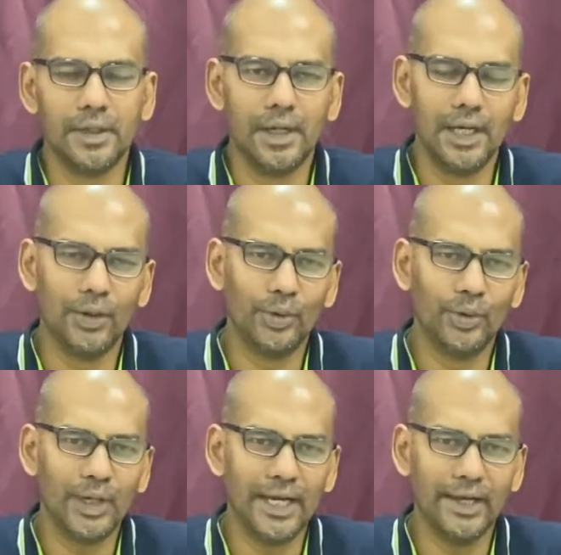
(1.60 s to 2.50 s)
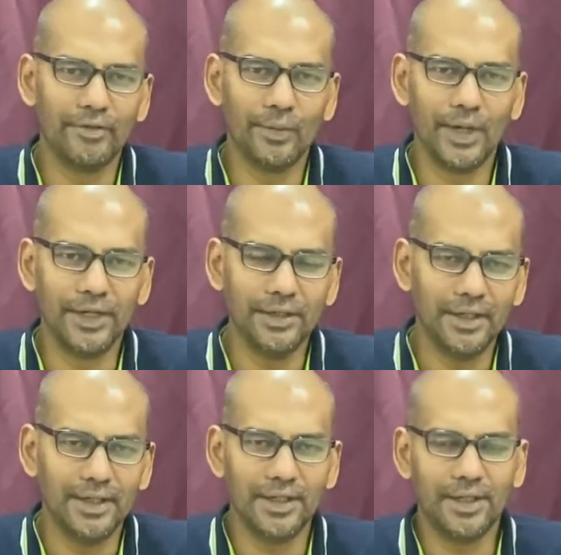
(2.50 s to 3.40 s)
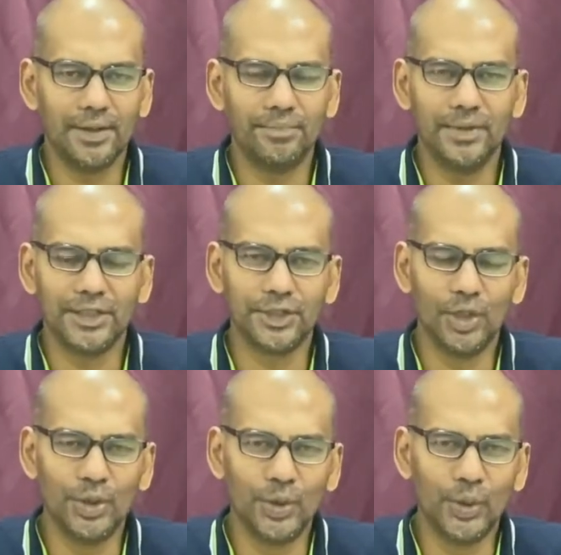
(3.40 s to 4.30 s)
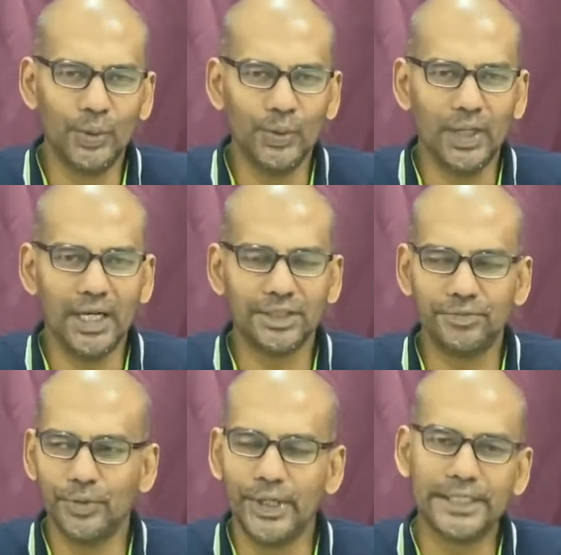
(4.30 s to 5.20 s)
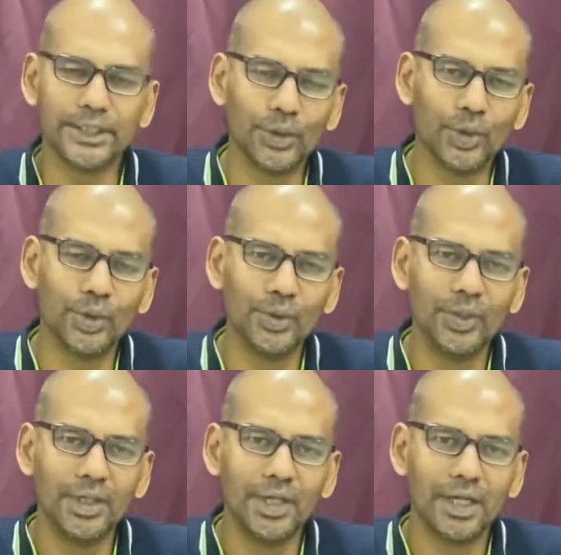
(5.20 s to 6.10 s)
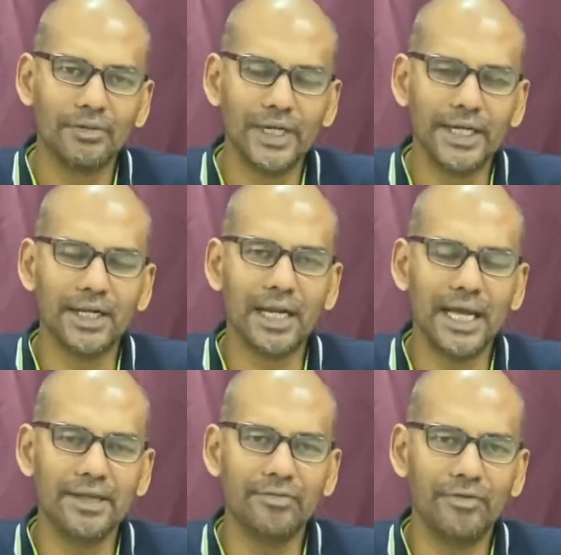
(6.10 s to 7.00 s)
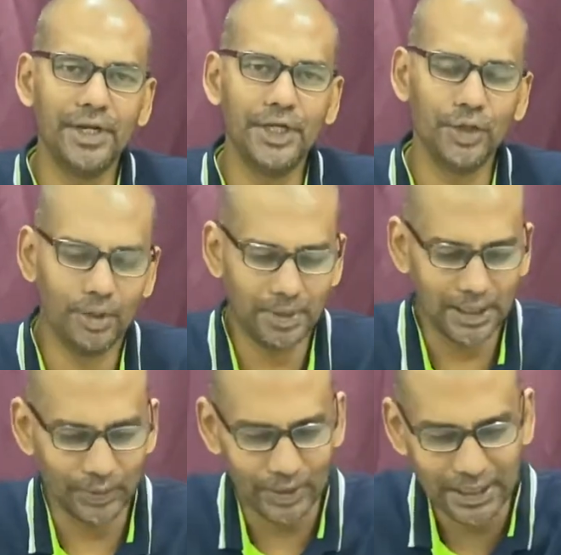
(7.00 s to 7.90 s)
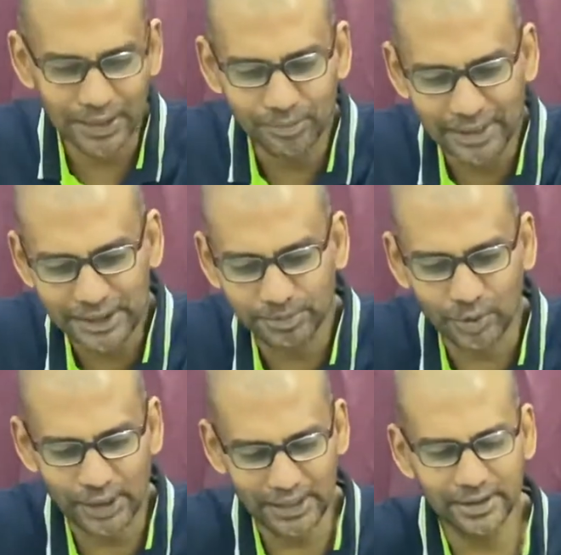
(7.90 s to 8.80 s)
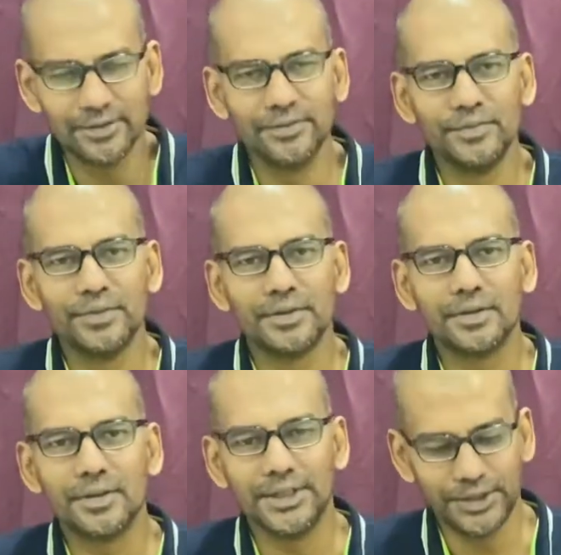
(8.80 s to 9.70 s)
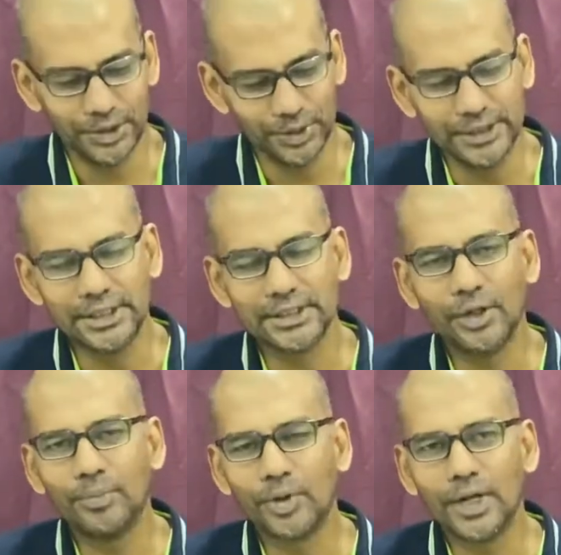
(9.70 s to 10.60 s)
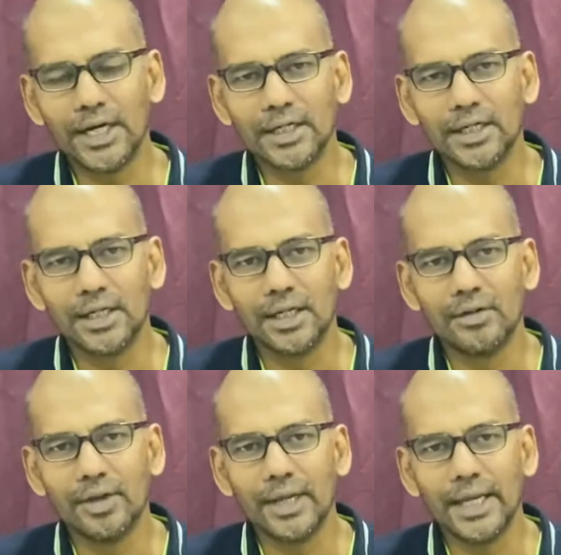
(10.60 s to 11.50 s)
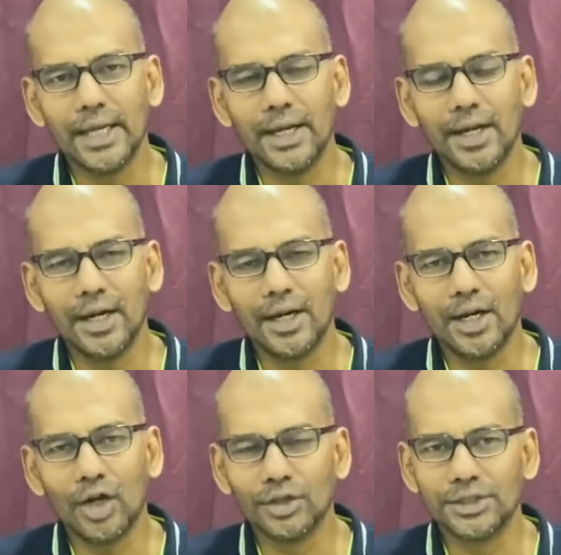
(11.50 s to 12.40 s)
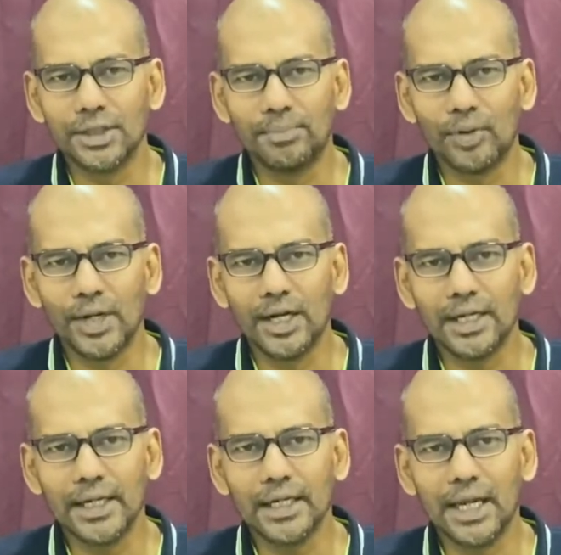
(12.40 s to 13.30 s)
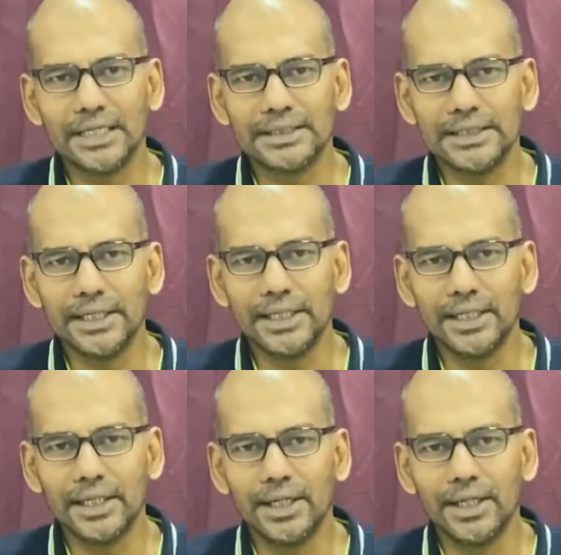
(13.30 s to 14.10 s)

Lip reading: Hello, hi everyone. As you all know, last few days ago, we did a live video about our Kayu Maniez product. As you know, this is our product. We launched the product last year,